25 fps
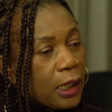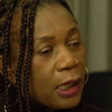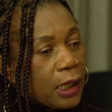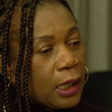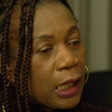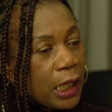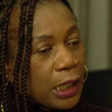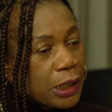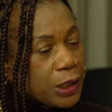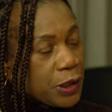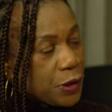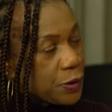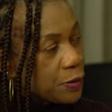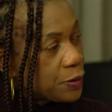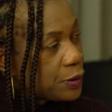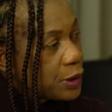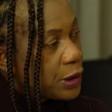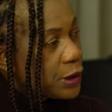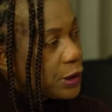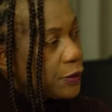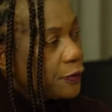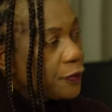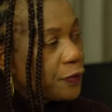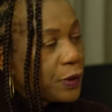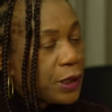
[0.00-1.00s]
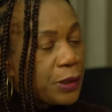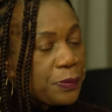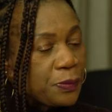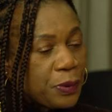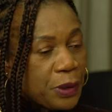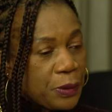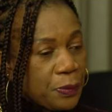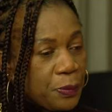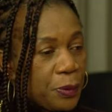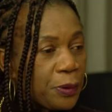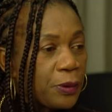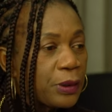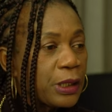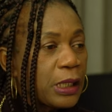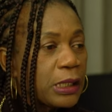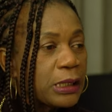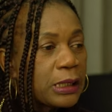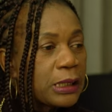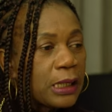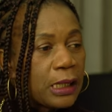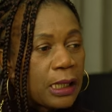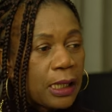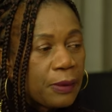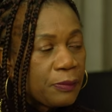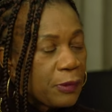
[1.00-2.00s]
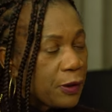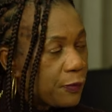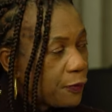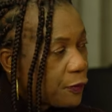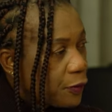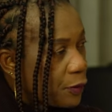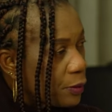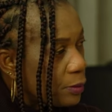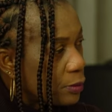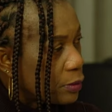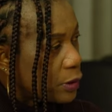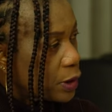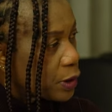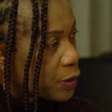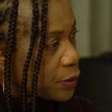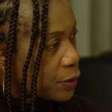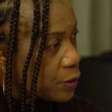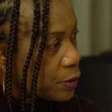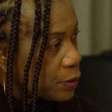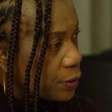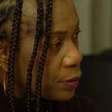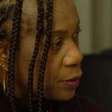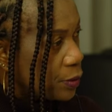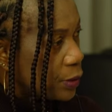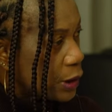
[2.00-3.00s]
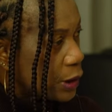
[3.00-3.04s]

There are two different people that are coming from two